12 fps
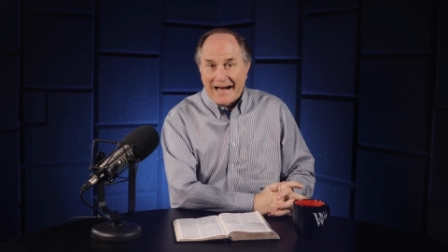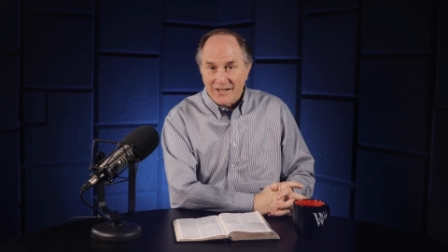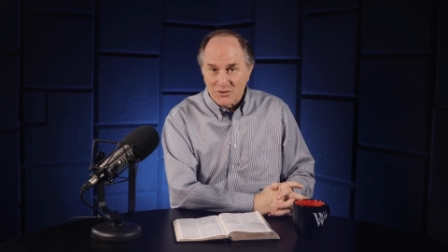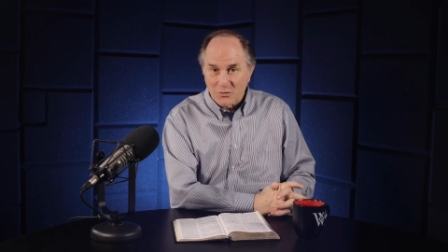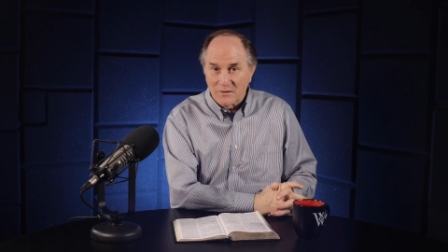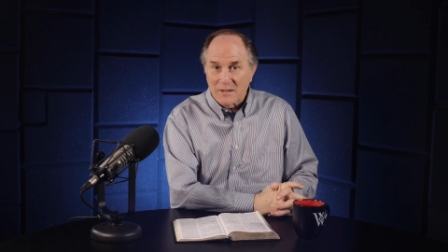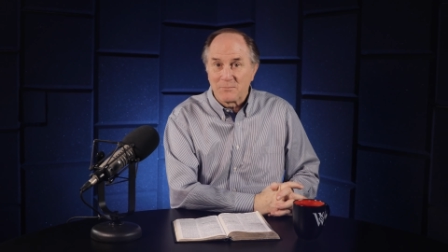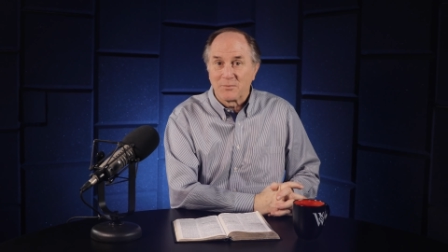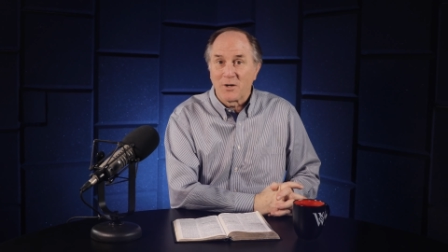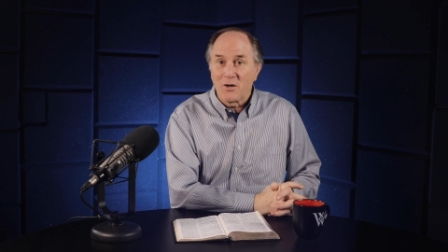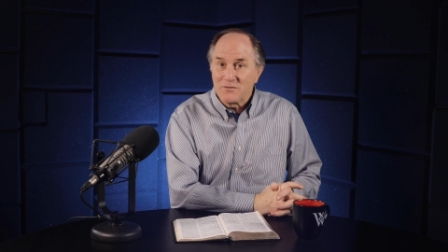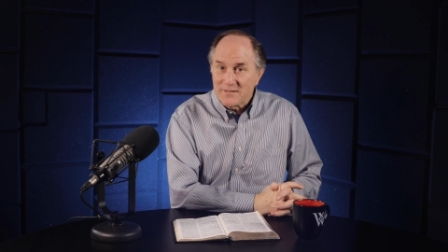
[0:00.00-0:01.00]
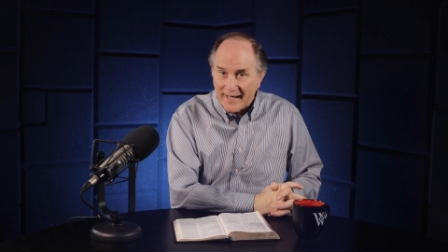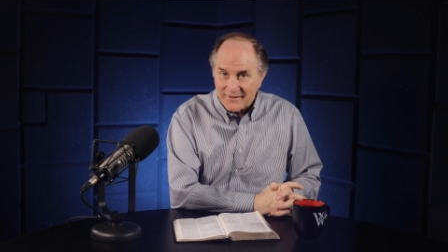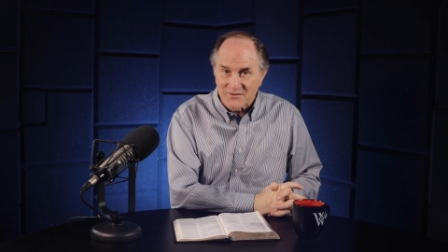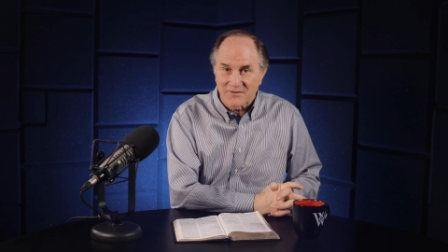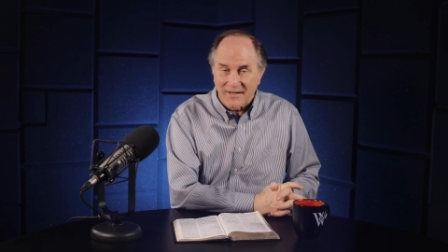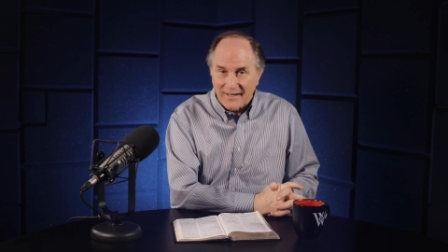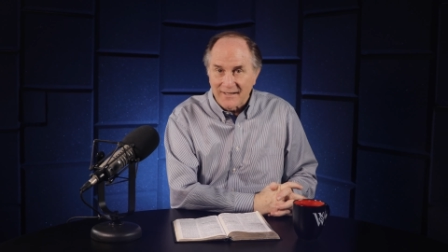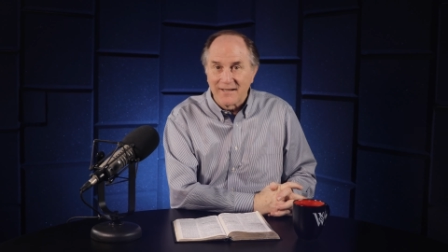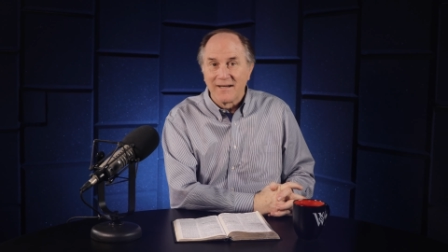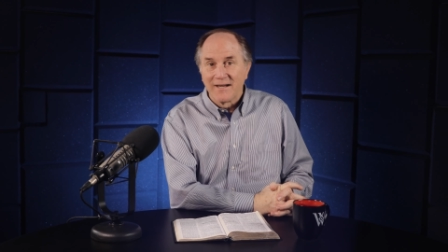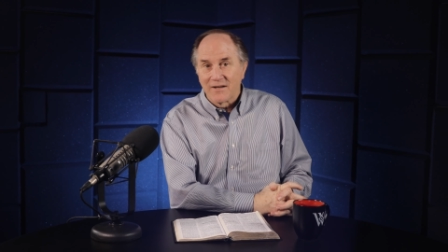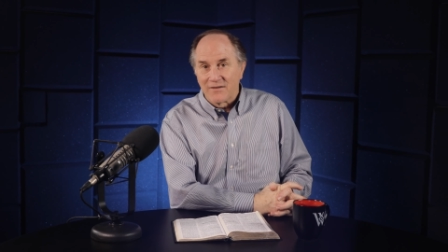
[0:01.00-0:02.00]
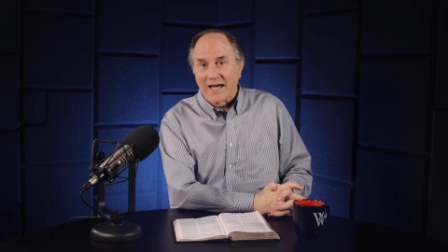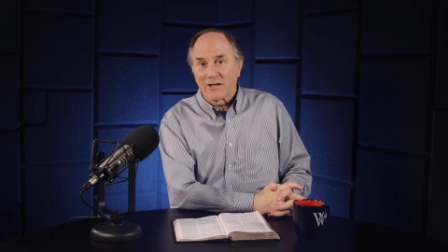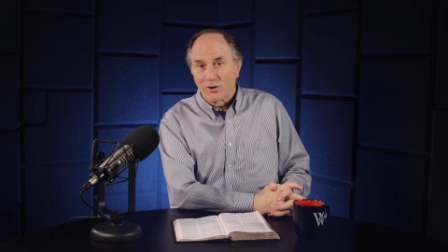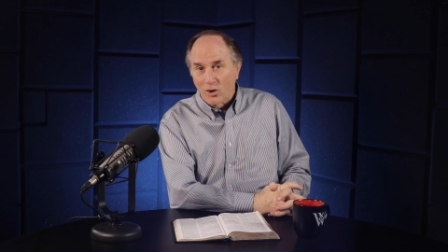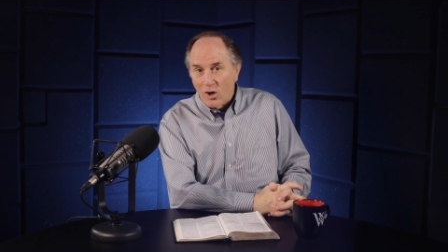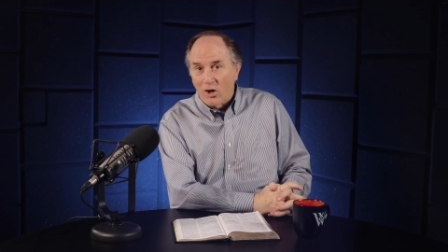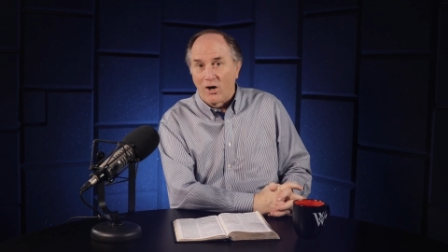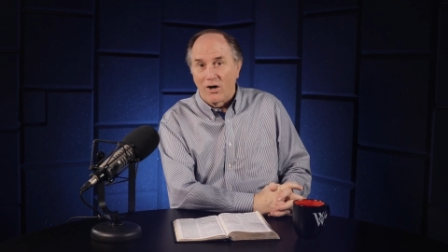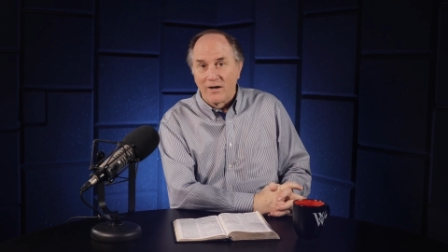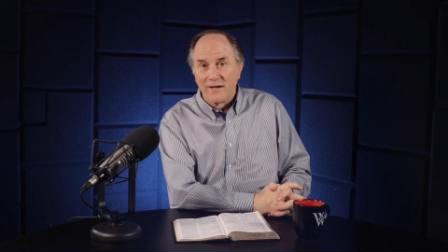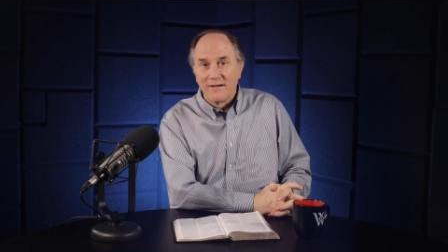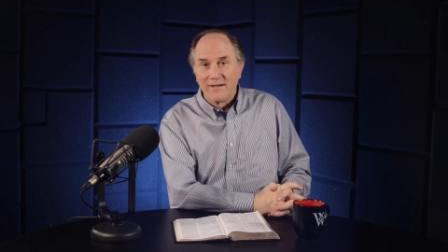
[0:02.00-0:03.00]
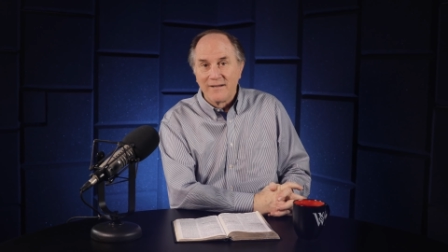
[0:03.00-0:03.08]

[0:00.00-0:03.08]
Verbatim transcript: actually protesting that law.